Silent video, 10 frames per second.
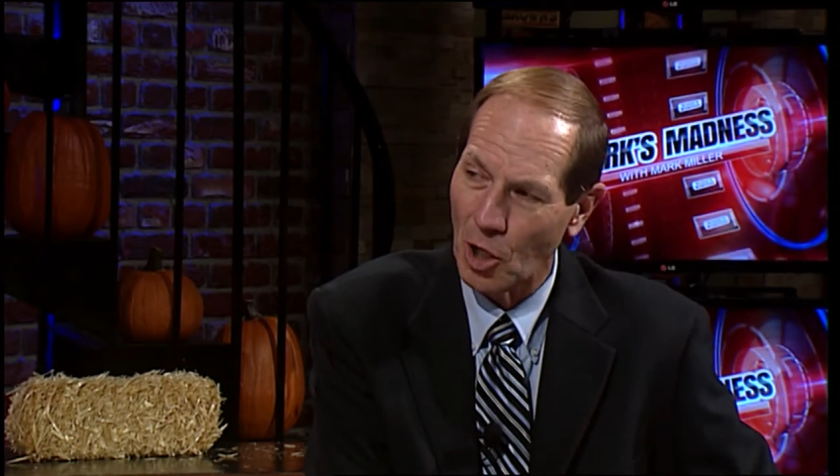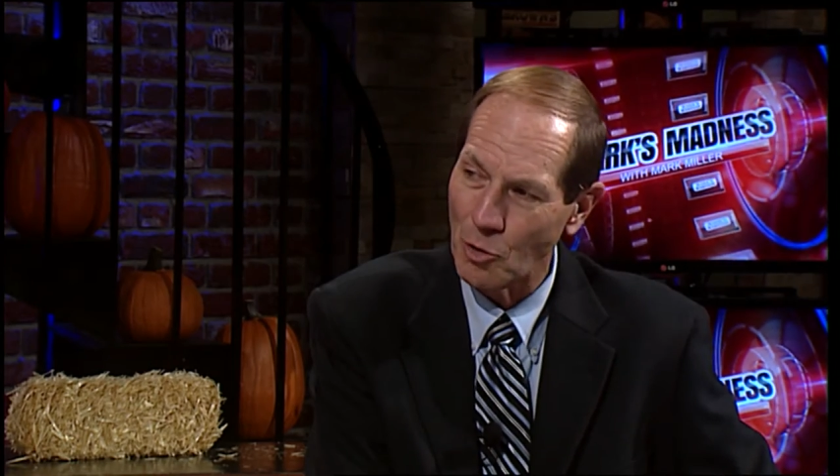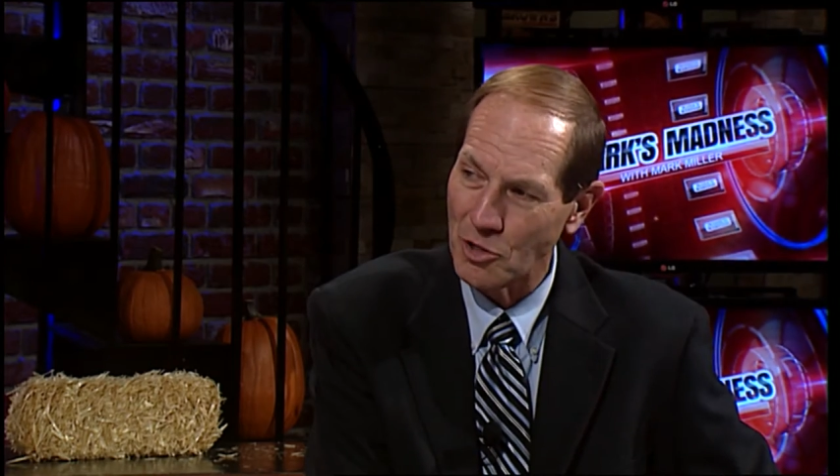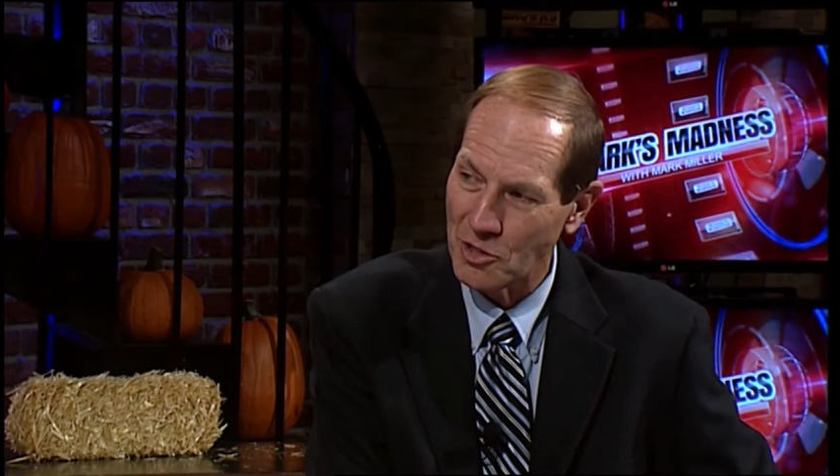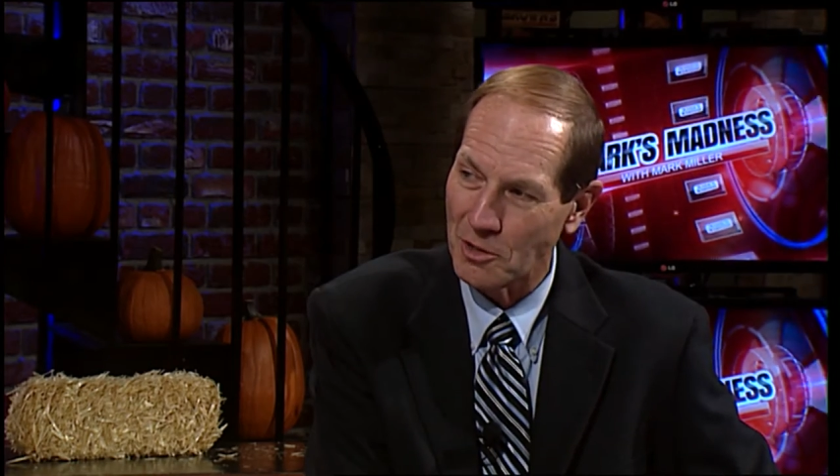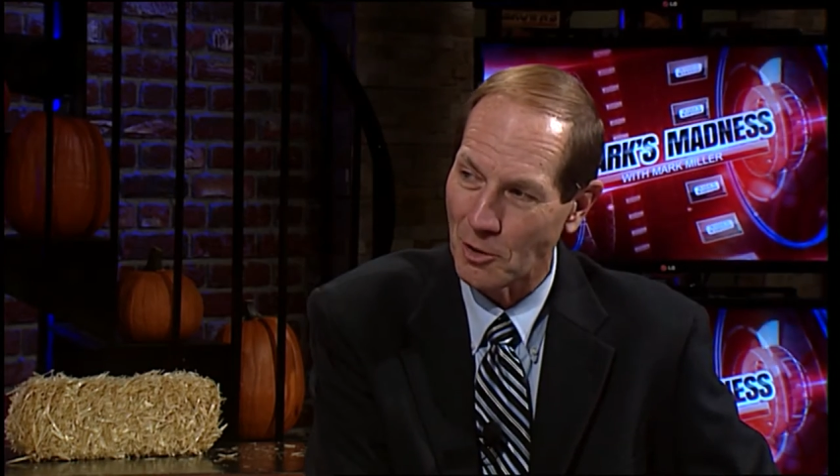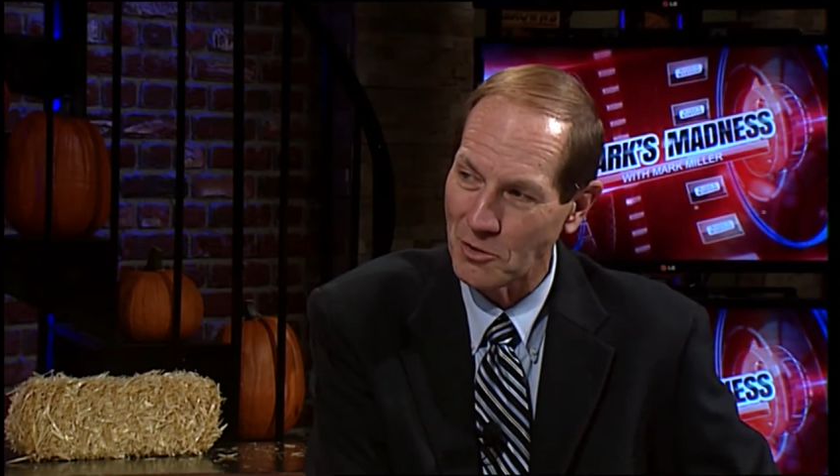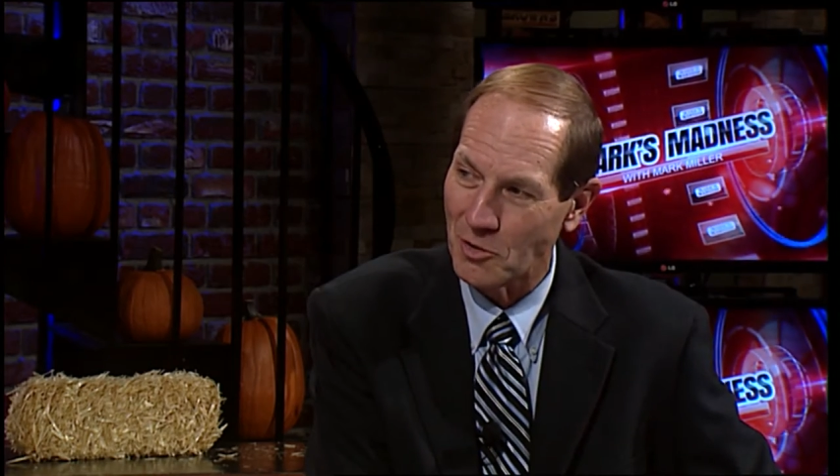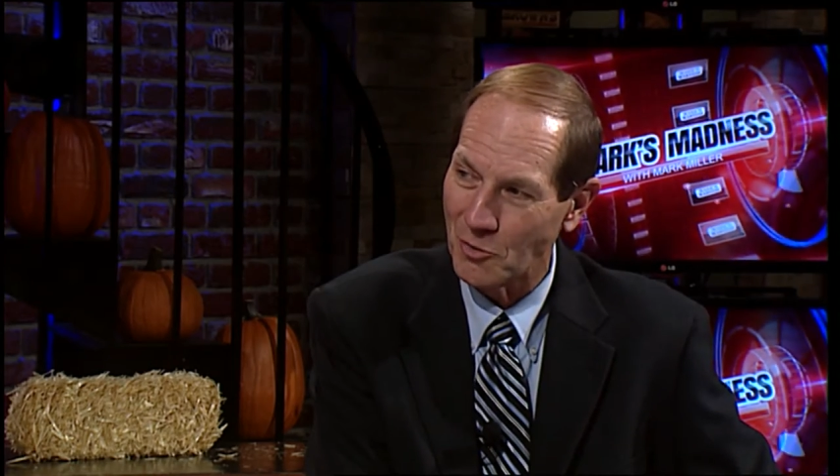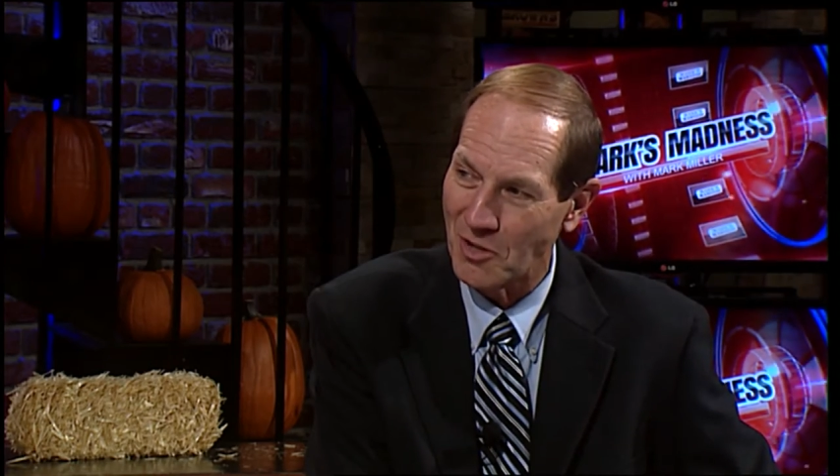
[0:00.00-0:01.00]
coaches that
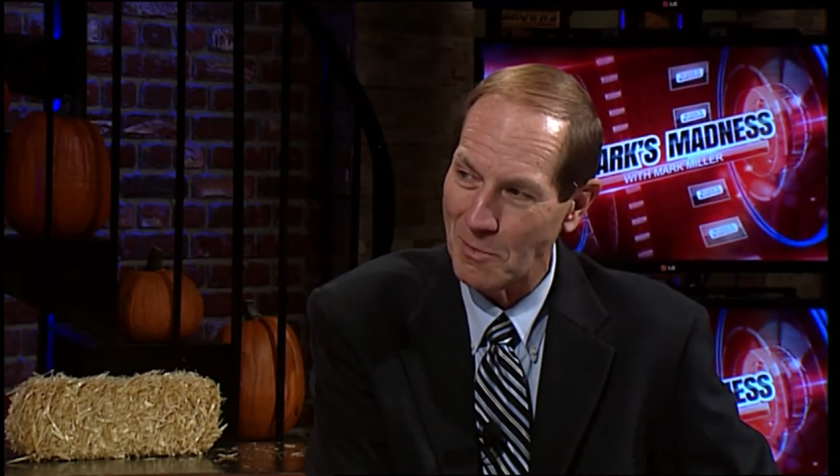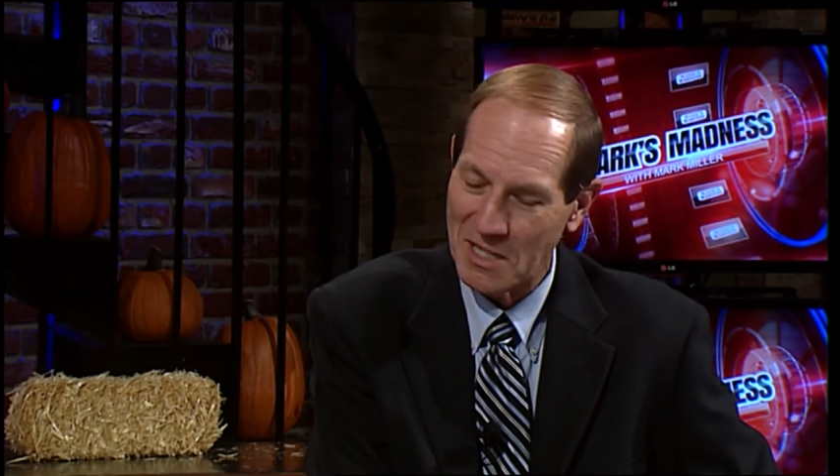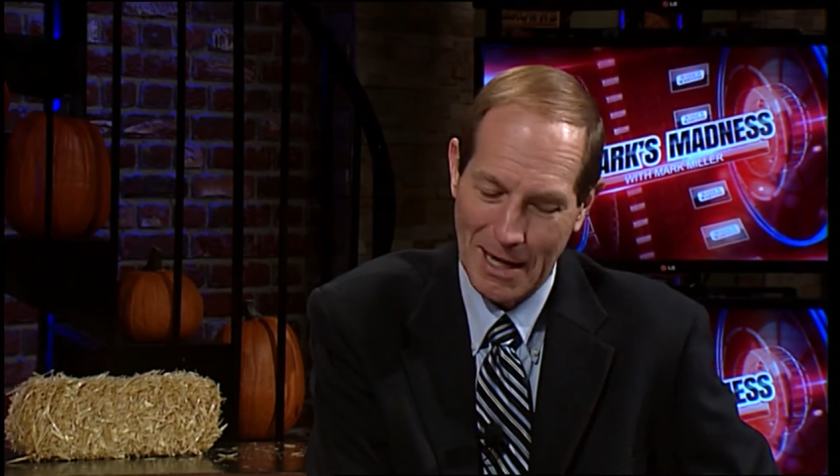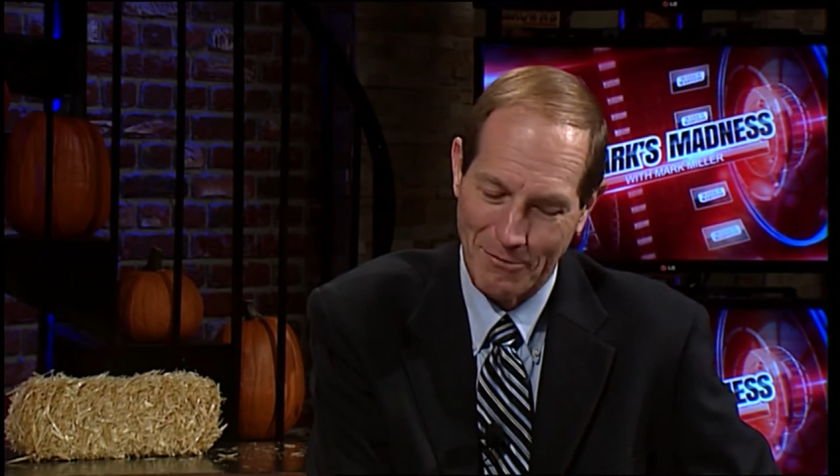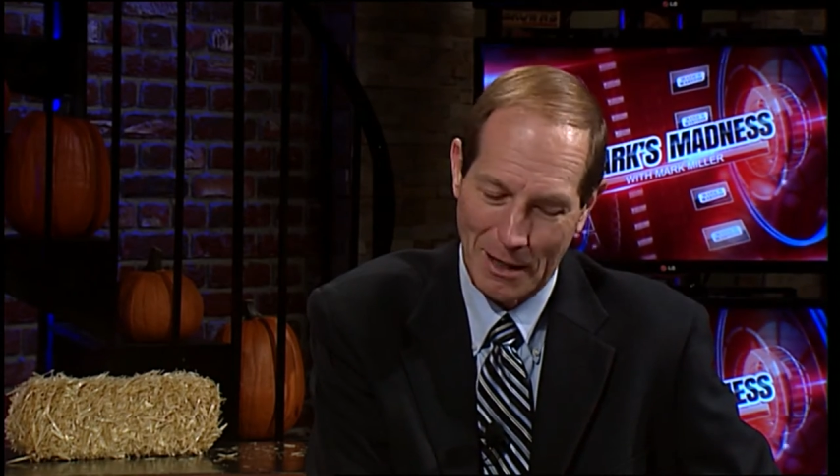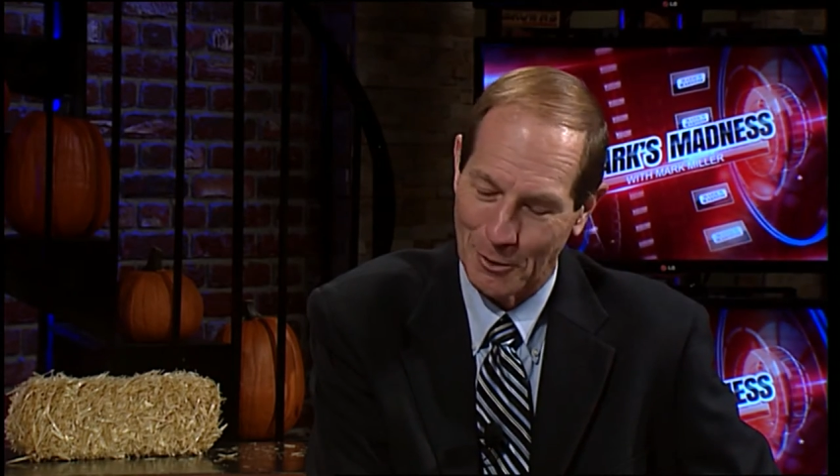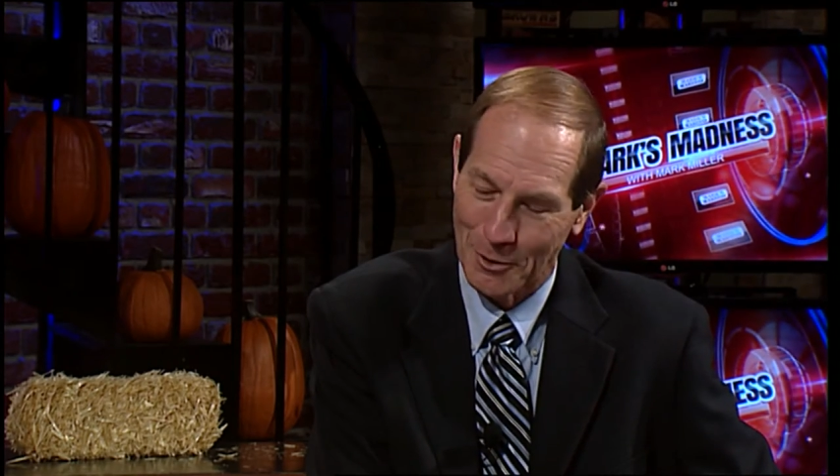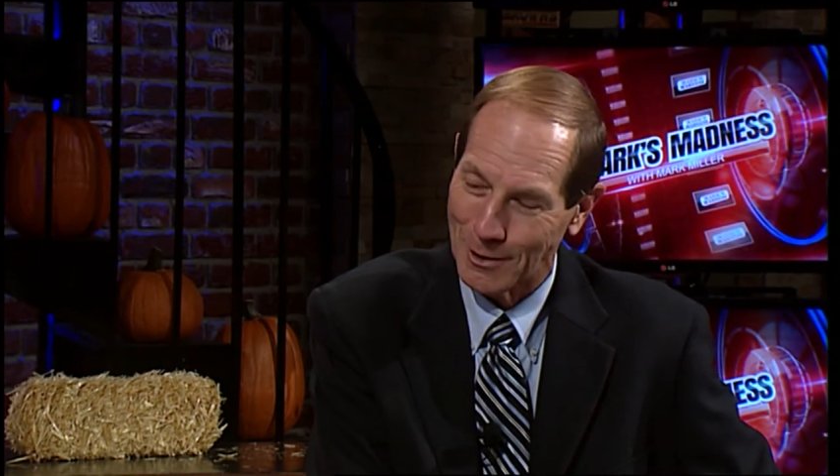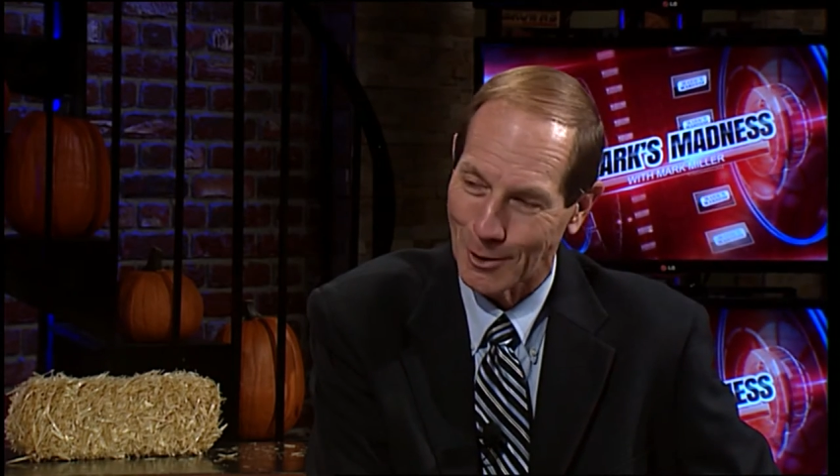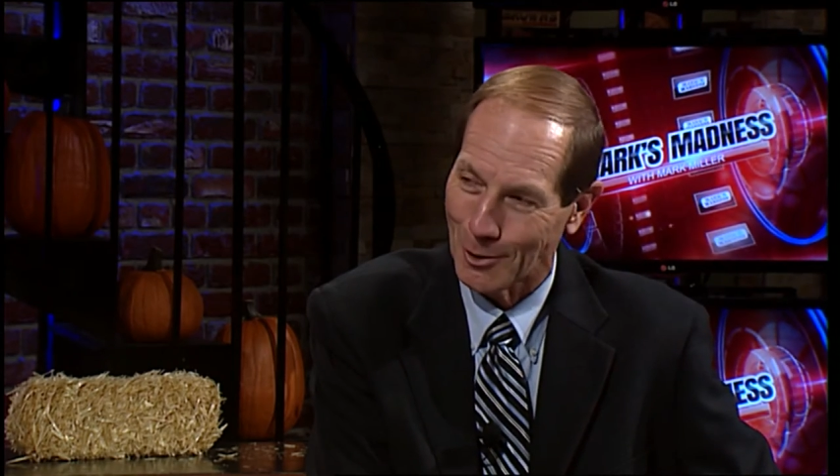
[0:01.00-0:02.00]
those two teams have, I don't
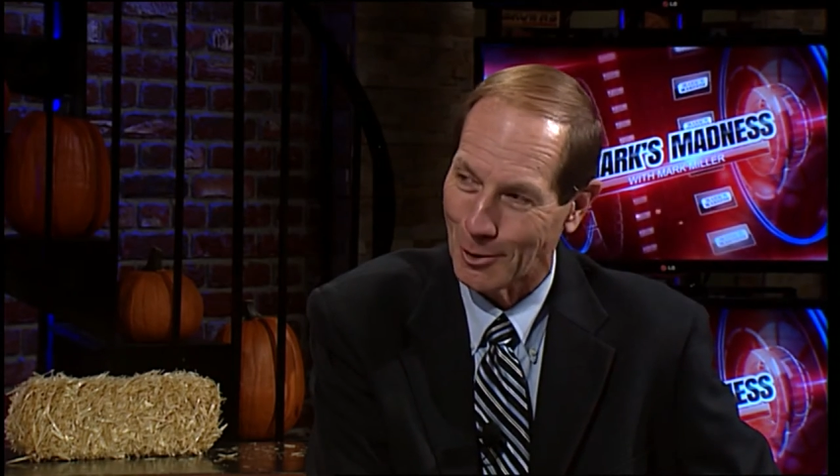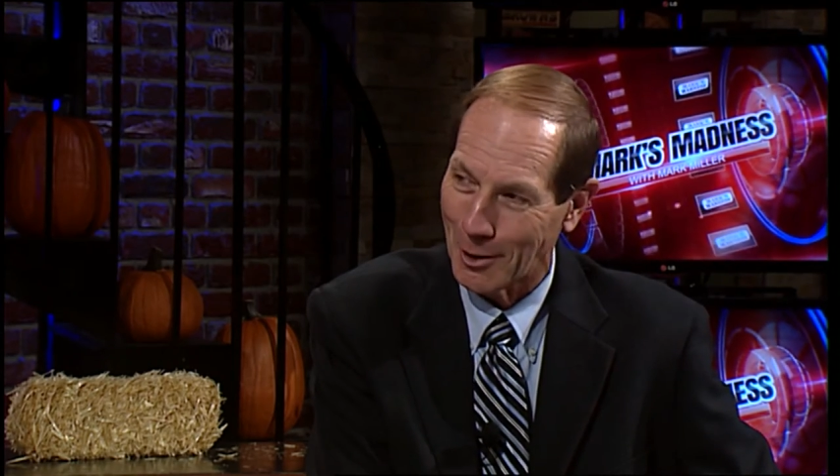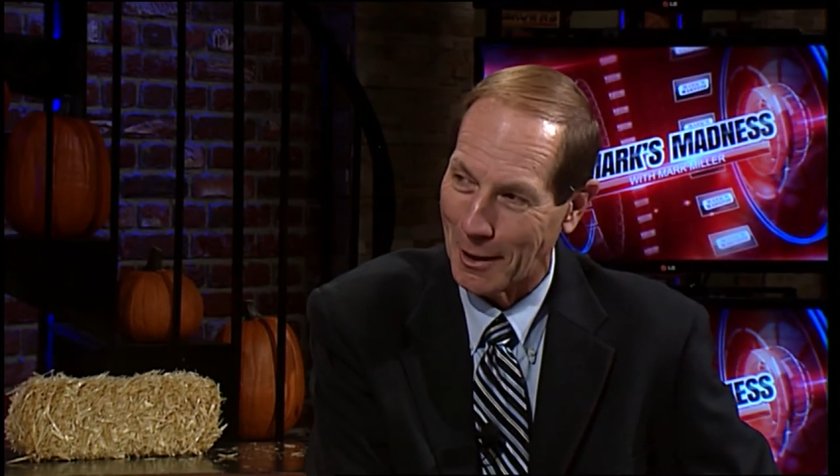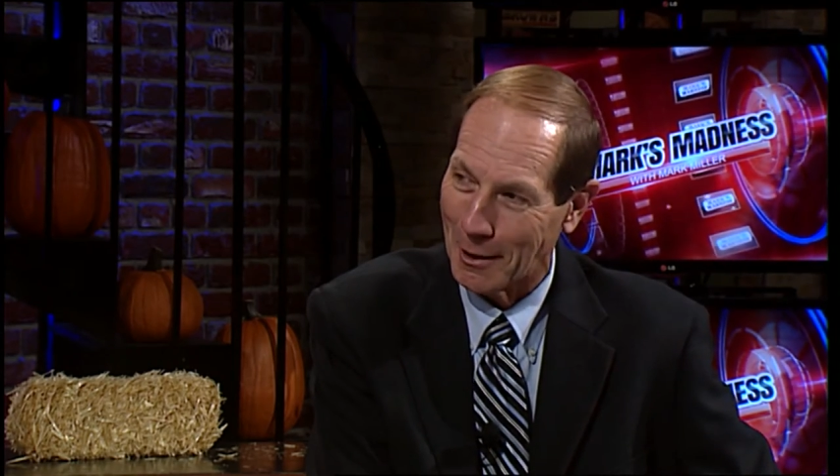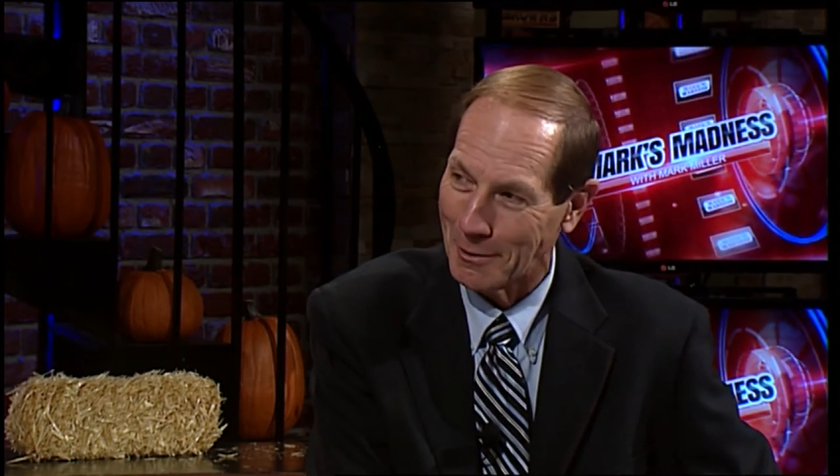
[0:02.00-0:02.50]
think they're going to look ahead.